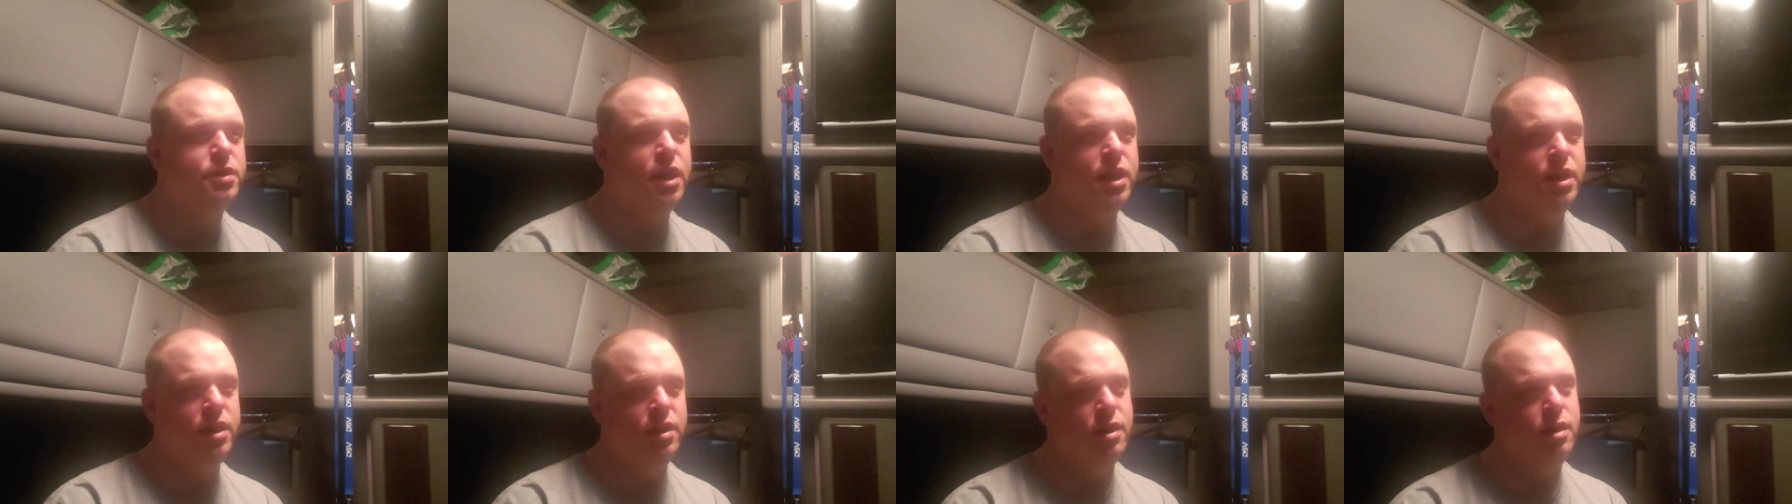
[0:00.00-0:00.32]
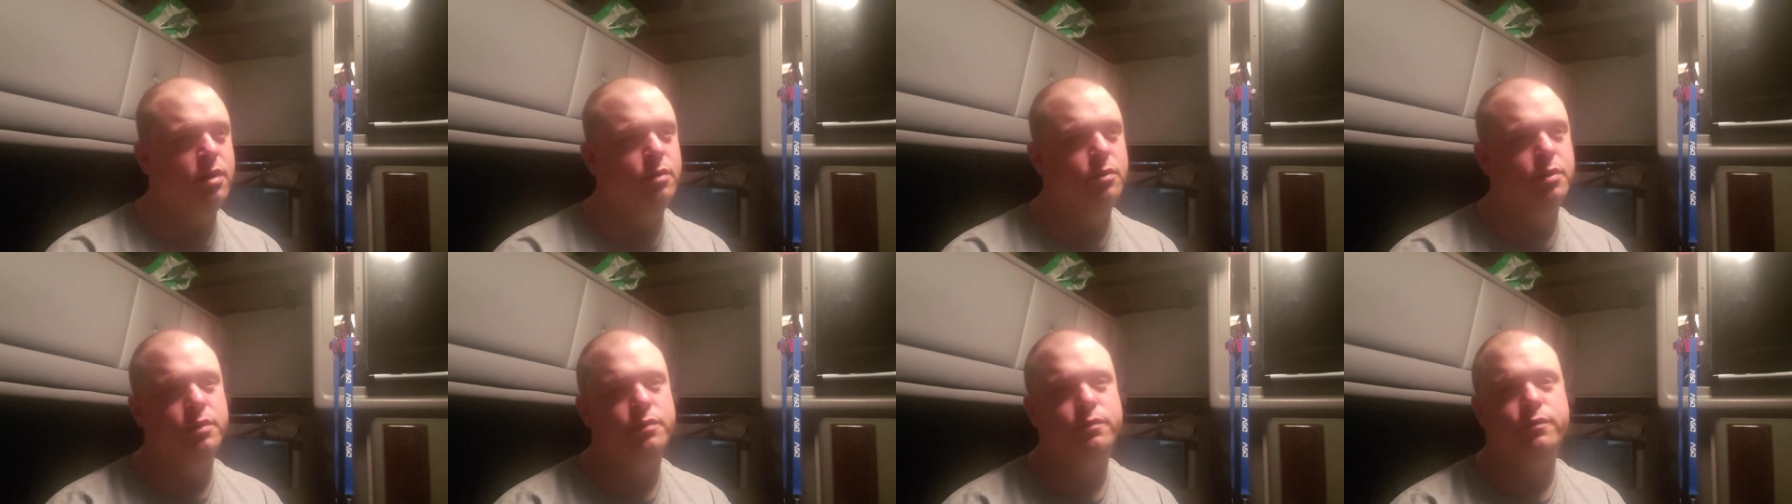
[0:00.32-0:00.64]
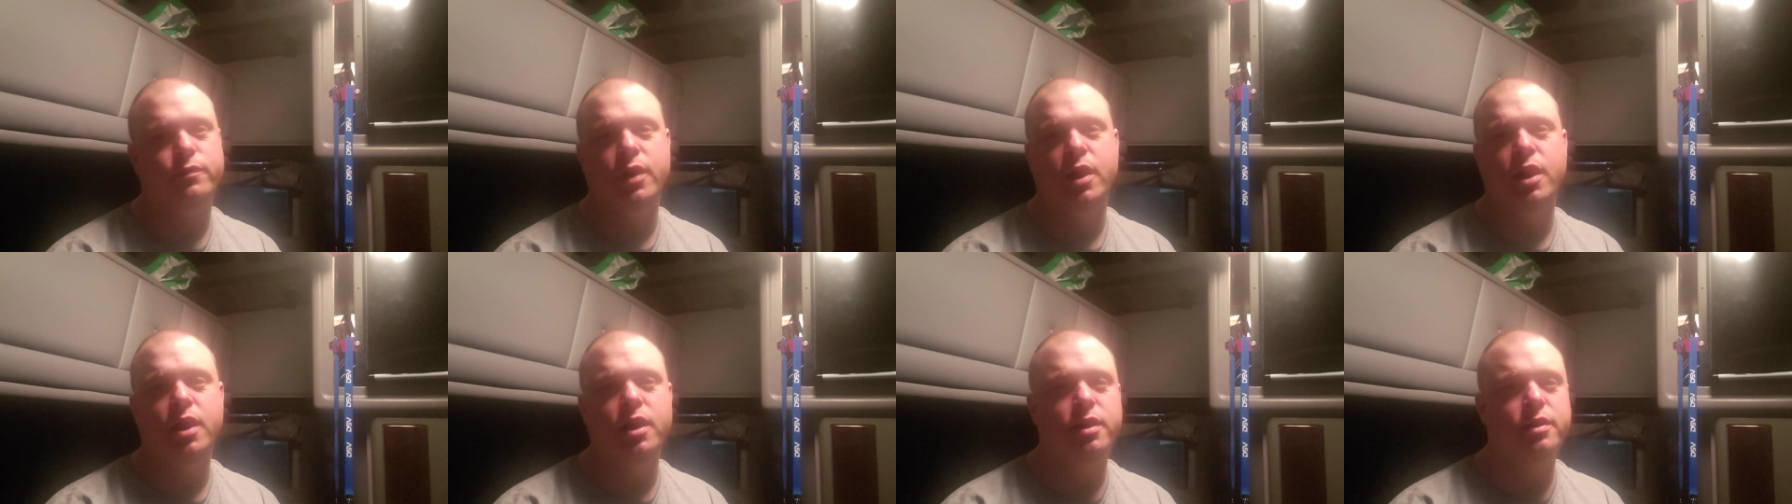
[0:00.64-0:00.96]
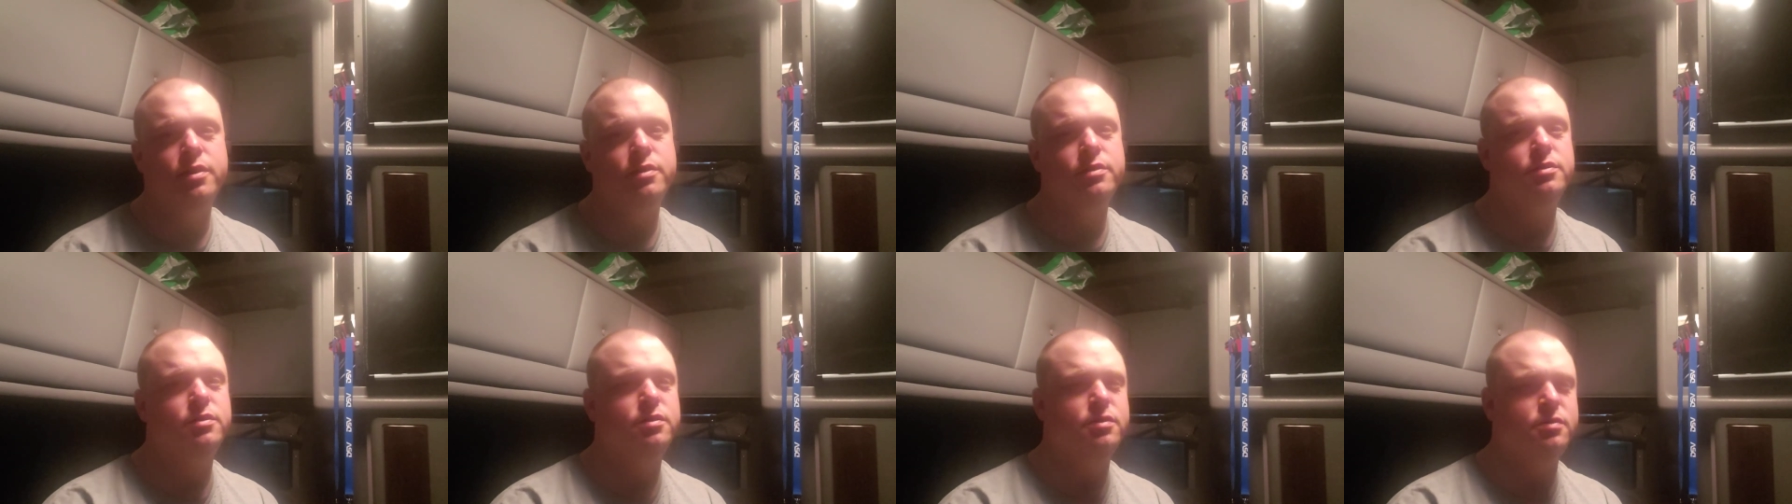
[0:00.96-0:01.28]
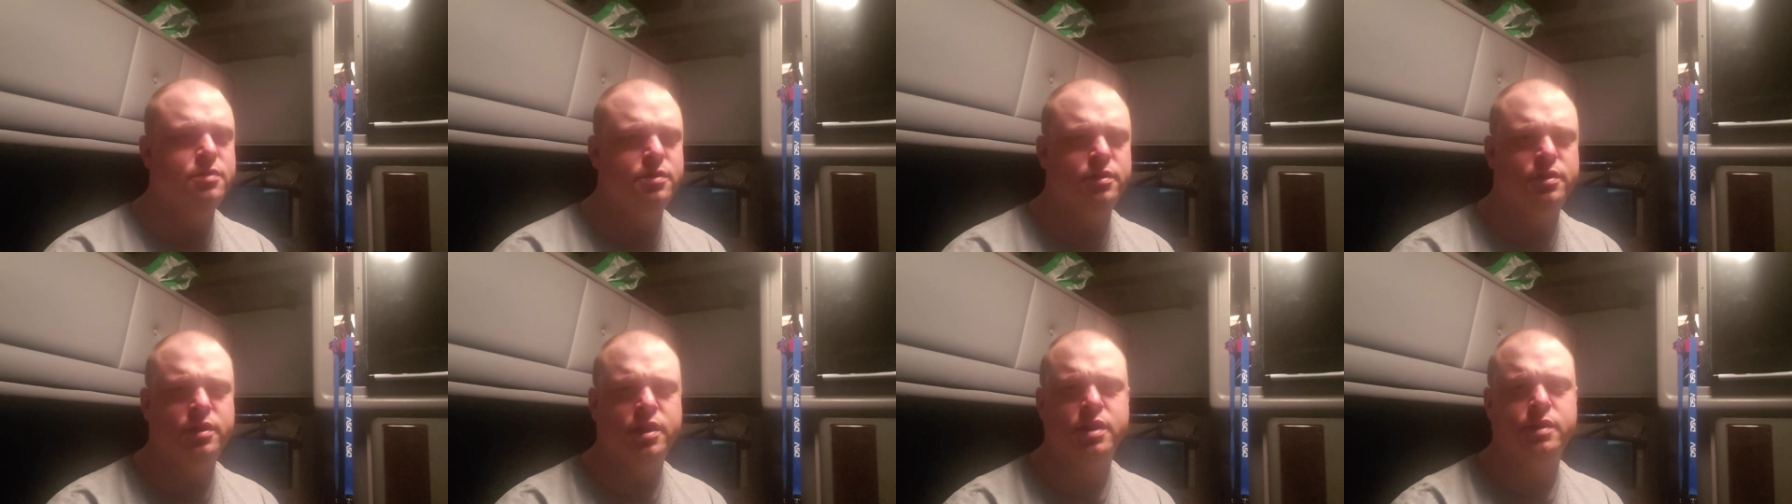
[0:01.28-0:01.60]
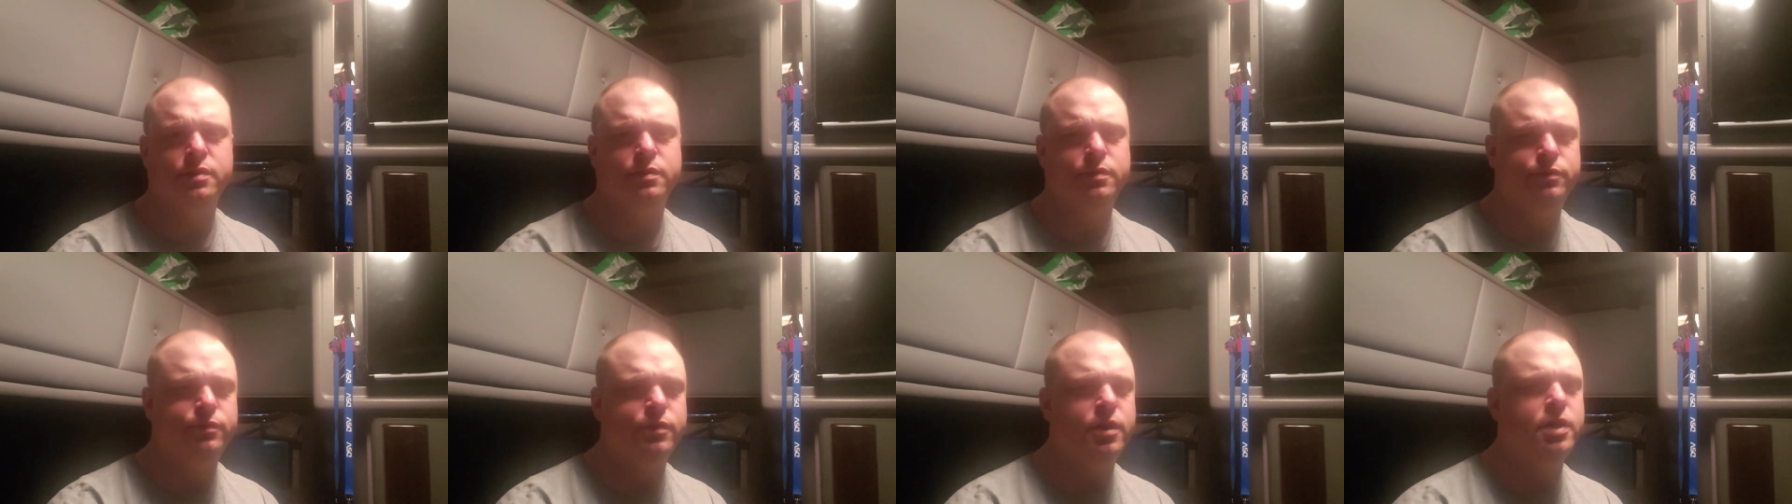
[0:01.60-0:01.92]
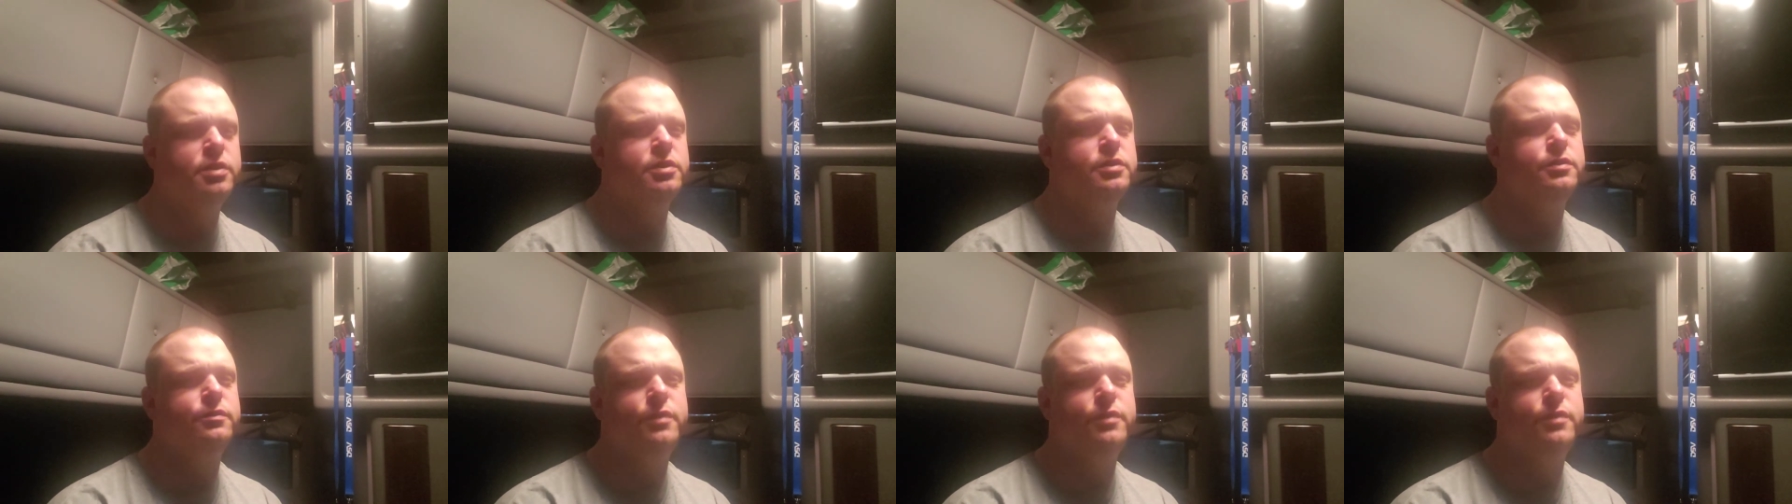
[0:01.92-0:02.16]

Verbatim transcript: hanging out with friends, doing things with friends